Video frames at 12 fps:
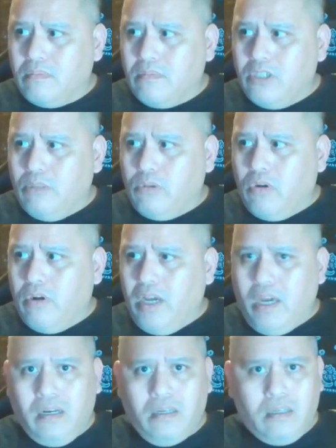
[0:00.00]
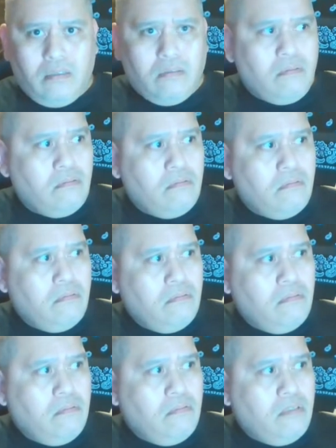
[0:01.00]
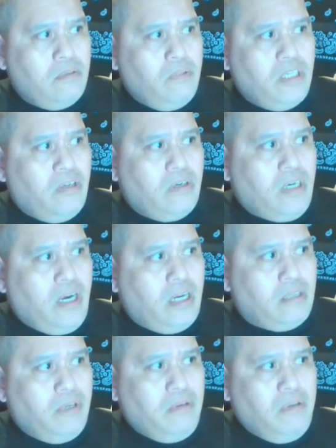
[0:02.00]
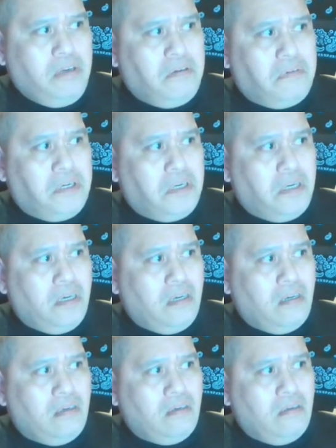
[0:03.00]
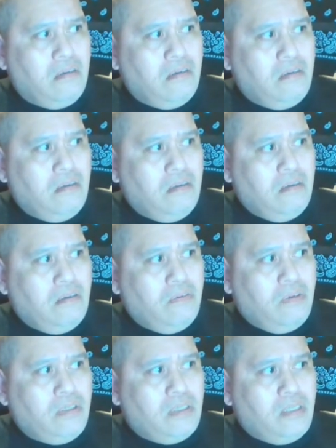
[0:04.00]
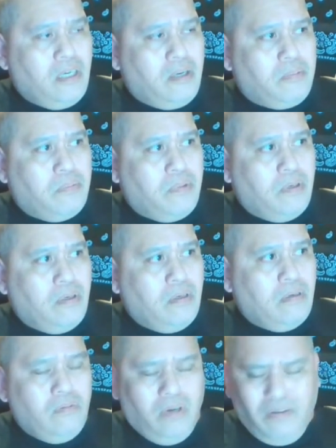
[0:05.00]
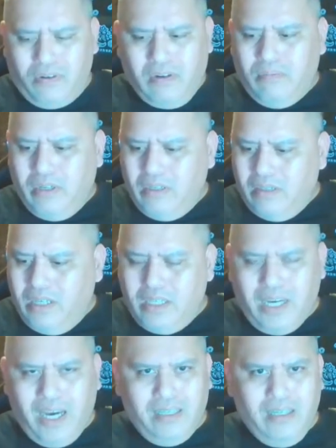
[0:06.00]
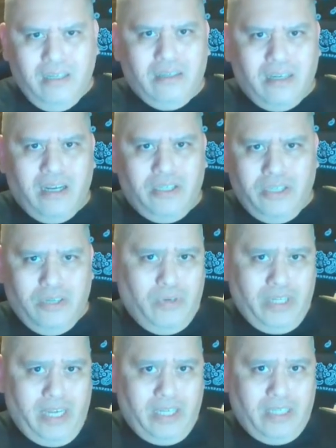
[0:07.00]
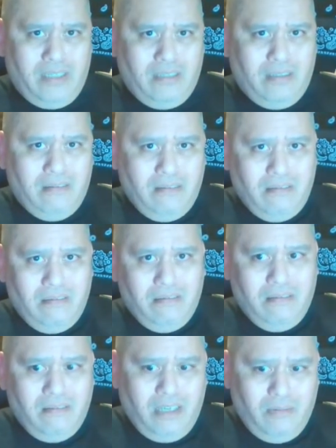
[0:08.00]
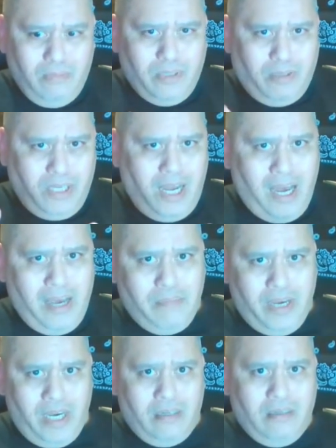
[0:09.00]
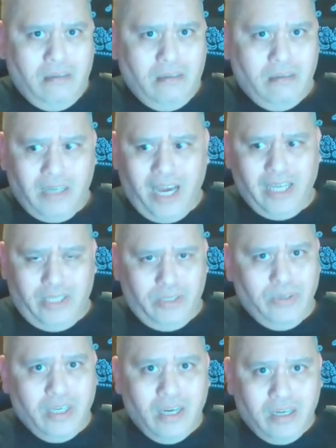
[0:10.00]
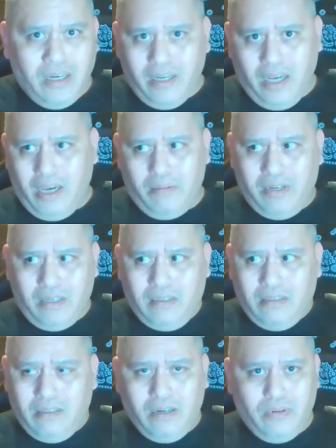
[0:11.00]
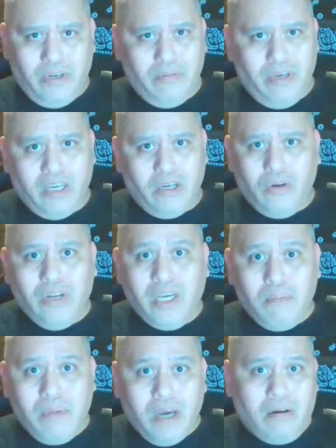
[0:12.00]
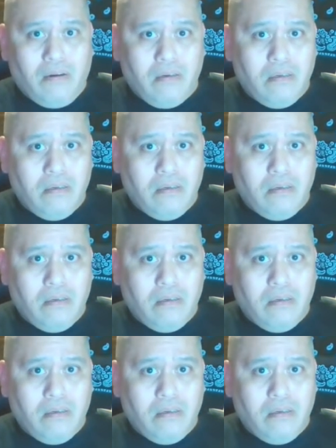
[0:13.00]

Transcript: Jim Cornette and some of these other guys. Maybe even, what's his name? Whoever. But these guys need to kind of chill with that shit. Give him some time, man. Guy's still young in the game, man. You know what I mean? He could only get better.